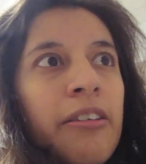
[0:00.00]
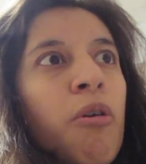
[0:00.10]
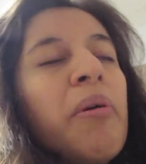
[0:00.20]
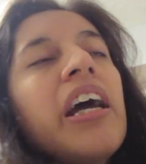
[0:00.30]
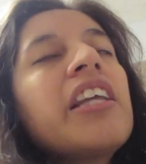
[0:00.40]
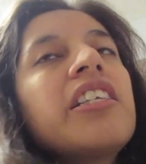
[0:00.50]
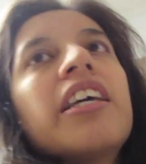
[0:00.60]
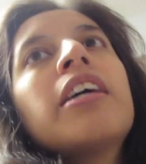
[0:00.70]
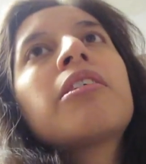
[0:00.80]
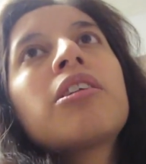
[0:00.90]
well we kind of
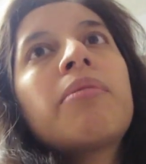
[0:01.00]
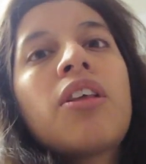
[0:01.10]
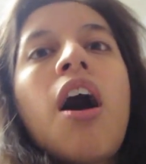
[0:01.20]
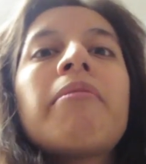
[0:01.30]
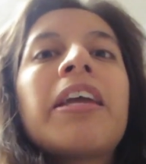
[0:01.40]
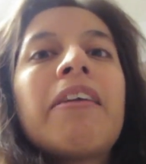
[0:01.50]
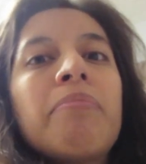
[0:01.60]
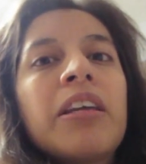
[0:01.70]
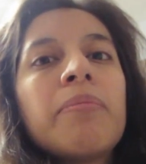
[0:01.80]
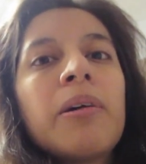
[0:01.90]
did because we thought we gave him
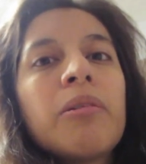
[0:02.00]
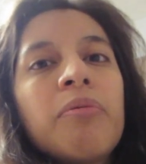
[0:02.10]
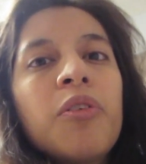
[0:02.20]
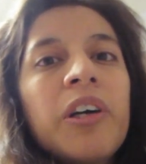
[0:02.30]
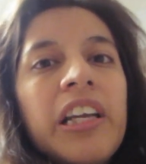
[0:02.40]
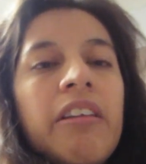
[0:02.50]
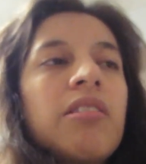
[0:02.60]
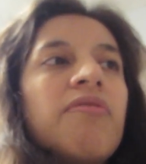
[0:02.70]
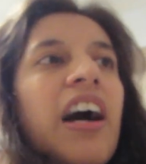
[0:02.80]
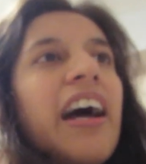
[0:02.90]
peanut butter before and he
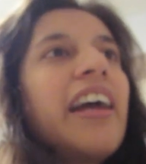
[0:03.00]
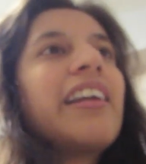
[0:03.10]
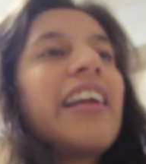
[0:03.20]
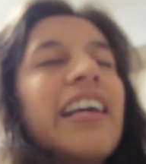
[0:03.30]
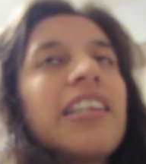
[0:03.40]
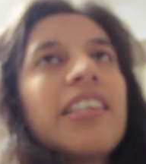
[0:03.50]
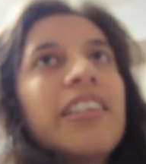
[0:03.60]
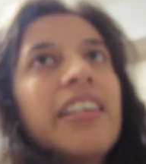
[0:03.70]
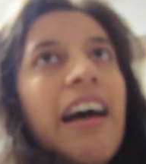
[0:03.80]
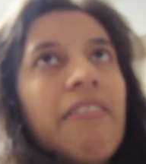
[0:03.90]
was fine and I guess he
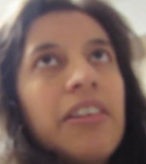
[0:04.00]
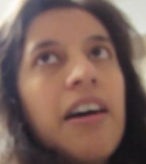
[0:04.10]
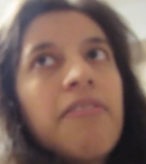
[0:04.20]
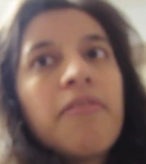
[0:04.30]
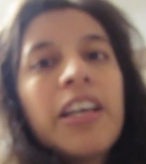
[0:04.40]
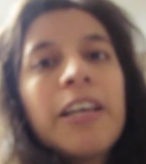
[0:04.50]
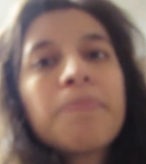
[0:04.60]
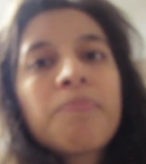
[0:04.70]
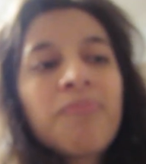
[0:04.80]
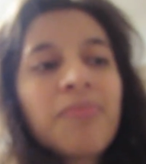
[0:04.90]
didn't have enough of it